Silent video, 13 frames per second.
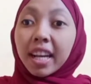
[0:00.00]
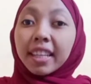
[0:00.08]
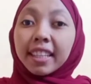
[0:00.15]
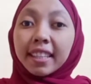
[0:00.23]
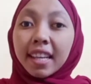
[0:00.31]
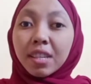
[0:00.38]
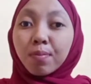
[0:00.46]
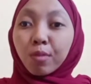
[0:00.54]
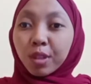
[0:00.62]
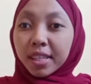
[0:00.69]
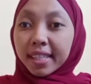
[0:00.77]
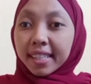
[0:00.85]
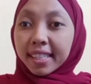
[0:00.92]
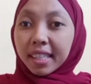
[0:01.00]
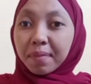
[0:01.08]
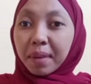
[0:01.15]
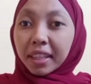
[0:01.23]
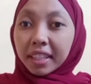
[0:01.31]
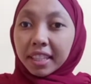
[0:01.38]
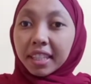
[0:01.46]
Nida's more
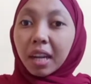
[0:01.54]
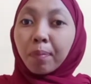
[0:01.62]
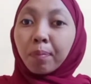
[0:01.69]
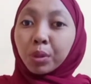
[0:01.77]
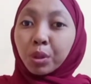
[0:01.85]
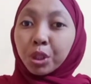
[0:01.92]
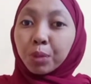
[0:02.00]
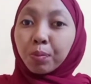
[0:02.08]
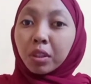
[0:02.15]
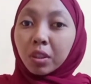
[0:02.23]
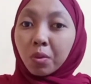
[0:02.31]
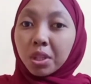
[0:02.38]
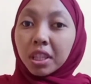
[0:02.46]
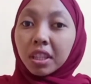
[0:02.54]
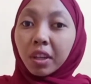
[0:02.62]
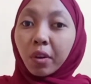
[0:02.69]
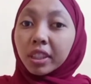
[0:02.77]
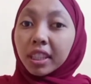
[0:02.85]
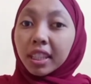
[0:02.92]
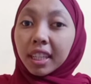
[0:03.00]
systematic approach borrows
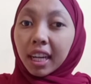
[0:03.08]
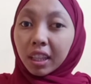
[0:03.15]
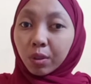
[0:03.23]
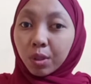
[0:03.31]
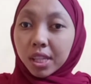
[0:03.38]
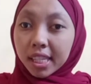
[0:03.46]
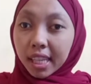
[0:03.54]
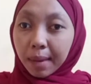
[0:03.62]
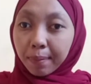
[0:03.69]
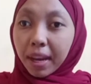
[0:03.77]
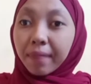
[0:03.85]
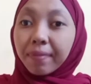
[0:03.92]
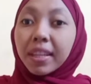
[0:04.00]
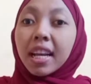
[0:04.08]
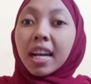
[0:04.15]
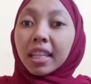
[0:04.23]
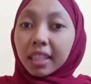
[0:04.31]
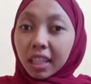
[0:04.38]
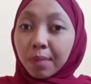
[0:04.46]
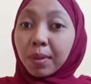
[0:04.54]
theoretical concept and
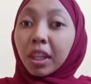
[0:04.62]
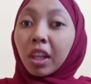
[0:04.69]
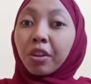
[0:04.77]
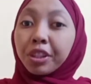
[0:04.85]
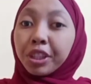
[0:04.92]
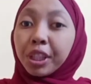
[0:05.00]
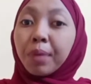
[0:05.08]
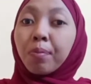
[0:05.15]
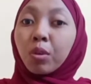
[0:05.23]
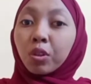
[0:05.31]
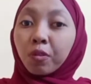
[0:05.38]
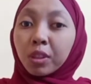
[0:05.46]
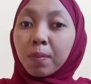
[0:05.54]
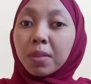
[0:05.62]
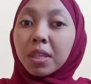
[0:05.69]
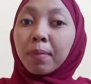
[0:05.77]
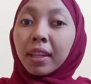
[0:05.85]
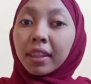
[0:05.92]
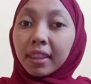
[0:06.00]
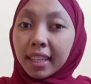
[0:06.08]
terminology both from
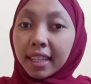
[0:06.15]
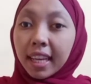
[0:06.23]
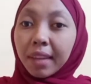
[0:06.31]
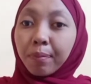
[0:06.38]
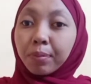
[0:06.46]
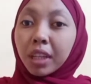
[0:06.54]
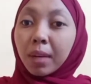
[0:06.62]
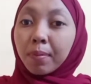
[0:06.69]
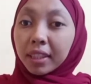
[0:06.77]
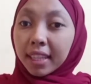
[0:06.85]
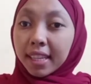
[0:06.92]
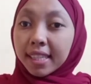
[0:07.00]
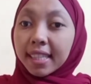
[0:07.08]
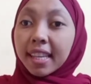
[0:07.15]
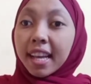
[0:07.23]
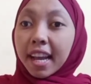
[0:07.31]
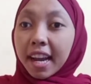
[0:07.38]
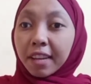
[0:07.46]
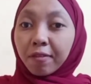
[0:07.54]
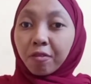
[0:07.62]
semantic and pragmatics
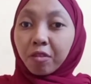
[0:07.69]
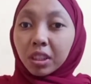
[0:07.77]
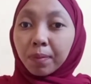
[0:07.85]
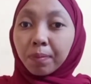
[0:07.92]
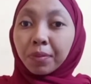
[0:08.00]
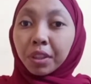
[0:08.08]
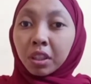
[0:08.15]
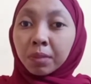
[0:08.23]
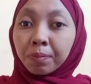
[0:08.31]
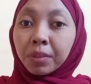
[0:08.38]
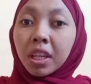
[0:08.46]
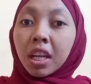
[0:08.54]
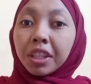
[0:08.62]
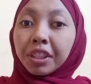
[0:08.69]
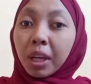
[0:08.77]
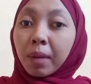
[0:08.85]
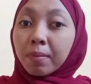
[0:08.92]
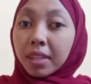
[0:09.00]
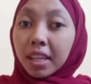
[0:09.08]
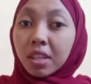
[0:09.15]
and from Noam
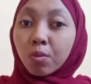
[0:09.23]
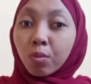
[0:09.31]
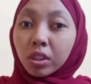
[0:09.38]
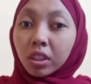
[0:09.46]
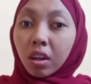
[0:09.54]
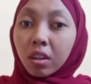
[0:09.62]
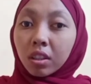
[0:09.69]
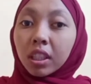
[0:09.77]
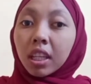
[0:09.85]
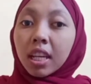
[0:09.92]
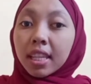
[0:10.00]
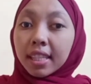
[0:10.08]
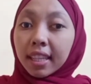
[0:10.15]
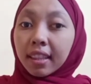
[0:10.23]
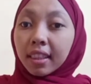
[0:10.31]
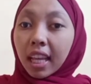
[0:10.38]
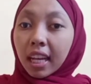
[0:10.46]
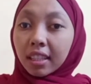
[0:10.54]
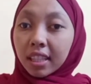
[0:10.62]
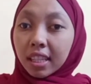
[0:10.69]
Chomsky's work on
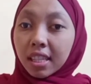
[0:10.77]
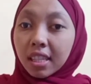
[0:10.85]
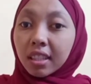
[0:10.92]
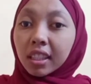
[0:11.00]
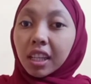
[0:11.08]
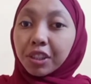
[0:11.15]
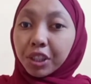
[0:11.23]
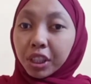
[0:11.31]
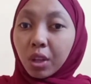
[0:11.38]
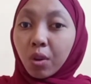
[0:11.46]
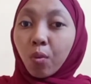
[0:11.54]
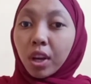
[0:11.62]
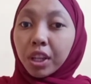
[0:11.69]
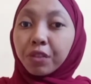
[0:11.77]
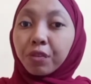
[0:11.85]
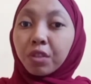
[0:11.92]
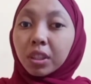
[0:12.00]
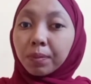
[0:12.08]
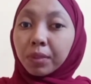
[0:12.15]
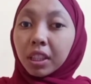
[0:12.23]
syntactic structure, which
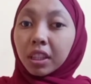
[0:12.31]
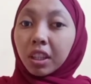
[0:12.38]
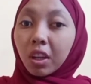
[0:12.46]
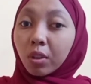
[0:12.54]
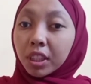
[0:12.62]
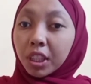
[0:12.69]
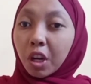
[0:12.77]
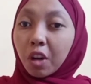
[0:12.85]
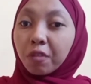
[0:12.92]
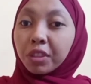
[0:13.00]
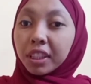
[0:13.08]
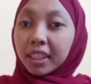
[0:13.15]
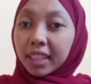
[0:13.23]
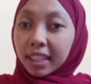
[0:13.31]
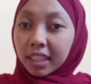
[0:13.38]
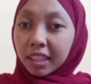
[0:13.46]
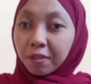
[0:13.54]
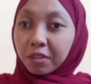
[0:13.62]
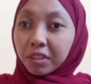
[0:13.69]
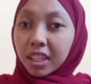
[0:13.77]
form the theory of
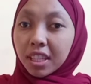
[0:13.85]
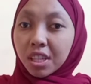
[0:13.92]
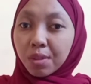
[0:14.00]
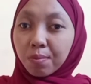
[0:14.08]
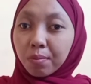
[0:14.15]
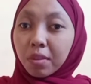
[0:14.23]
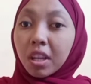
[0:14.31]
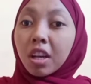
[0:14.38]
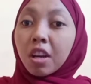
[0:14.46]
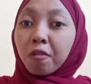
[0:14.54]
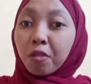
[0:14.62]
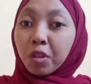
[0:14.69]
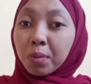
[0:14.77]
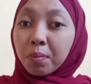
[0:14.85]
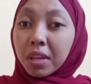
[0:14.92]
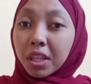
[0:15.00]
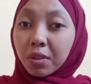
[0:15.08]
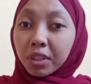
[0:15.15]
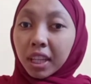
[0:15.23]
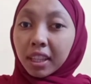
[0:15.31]
generative
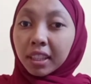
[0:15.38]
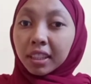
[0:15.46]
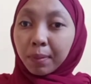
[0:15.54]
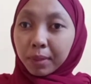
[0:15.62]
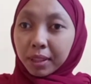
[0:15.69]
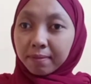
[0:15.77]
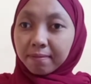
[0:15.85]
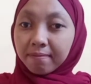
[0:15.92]
transformational grammar.